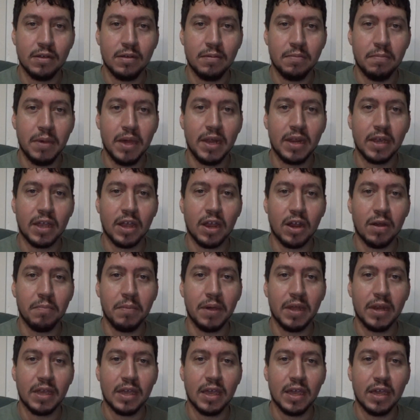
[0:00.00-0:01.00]
Medicare and
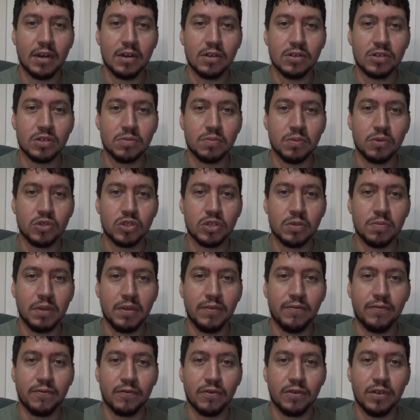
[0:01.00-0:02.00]
Medicaid are supposed to be
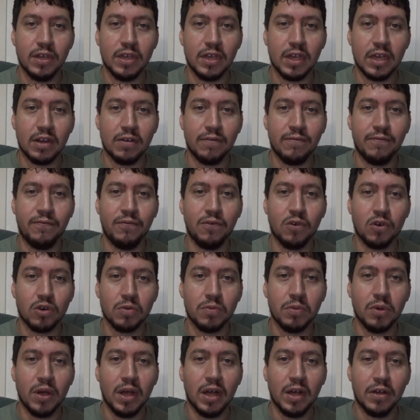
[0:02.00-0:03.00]
free and
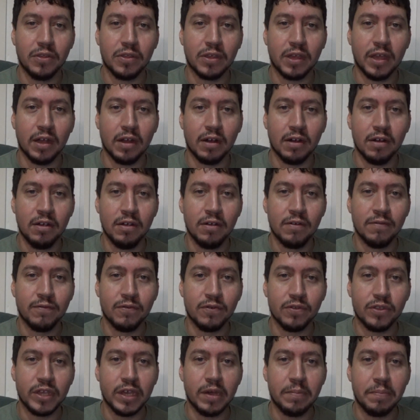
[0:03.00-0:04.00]
affordable healthcare
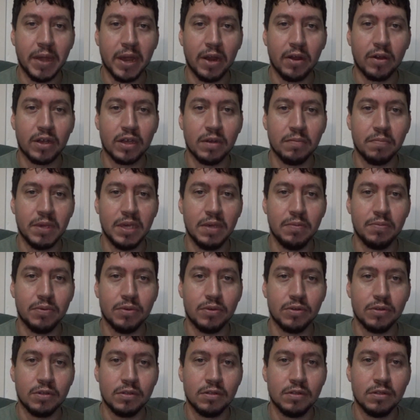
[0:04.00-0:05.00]
for the American
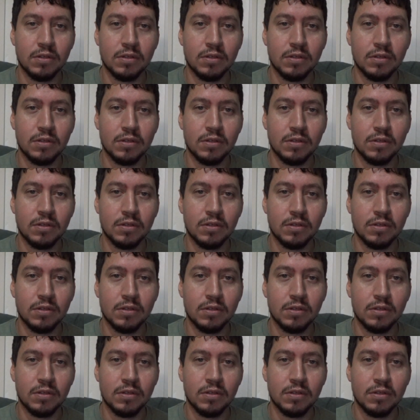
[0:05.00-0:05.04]
people.